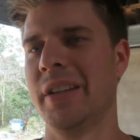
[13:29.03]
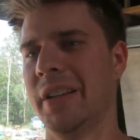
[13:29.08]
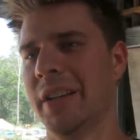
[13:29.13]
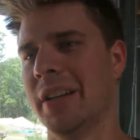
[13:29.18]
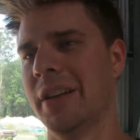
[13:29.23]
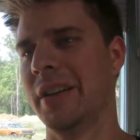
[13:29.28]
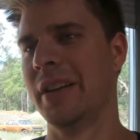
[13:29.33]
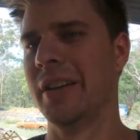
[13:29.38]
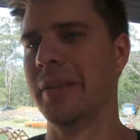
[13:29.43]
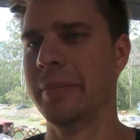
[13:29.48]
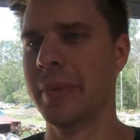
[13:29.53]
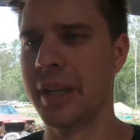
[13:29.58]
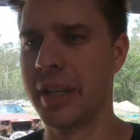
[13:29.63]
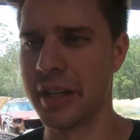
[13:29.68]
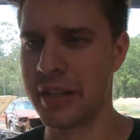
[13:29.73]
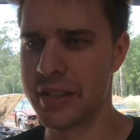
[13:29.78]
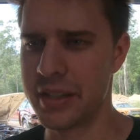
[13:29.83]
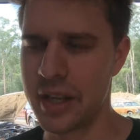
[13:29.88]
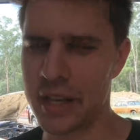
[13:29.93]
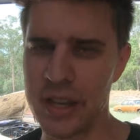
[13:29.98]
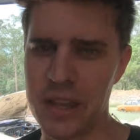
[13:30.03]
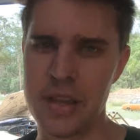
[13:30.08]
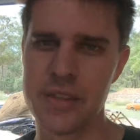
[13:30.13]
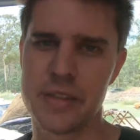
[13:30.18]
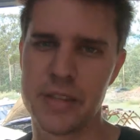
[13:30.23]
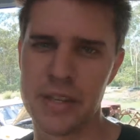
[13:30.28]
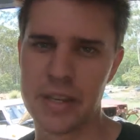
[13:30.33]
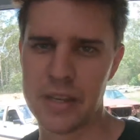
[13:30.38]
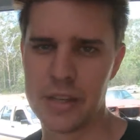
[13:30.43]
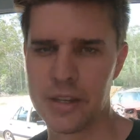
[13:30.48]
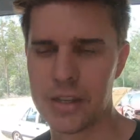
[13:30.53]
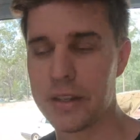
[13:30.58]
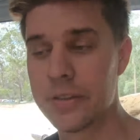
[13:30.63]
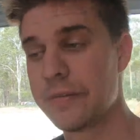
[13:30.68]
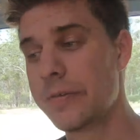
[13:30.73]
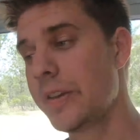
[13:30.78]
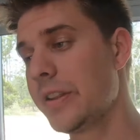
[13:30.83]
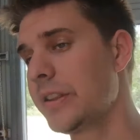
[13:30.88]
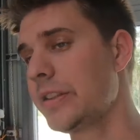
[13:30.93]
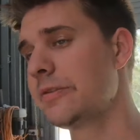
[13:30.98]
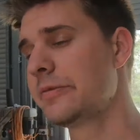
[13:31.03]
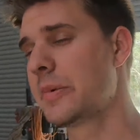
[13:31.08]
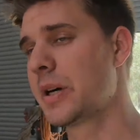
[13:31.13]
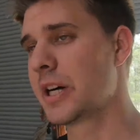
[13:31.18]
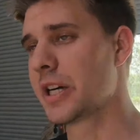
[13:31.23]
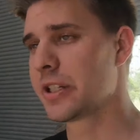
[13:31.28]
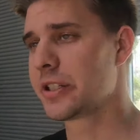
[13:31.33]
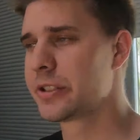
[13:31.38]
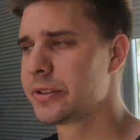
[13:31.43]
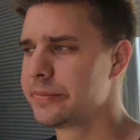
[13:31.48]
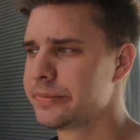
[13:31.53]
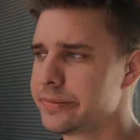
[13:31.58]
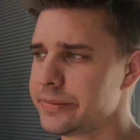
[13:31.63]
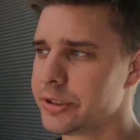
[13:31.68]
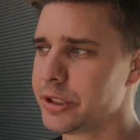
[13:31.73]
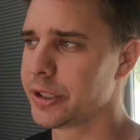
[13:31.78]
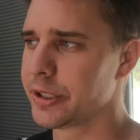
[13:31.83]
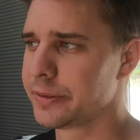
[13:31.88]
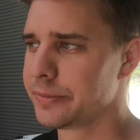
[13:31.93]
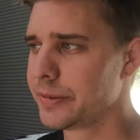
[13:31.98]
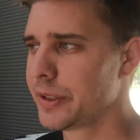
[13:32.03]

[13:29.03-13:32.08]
But yeah, today is the 5th of March, so,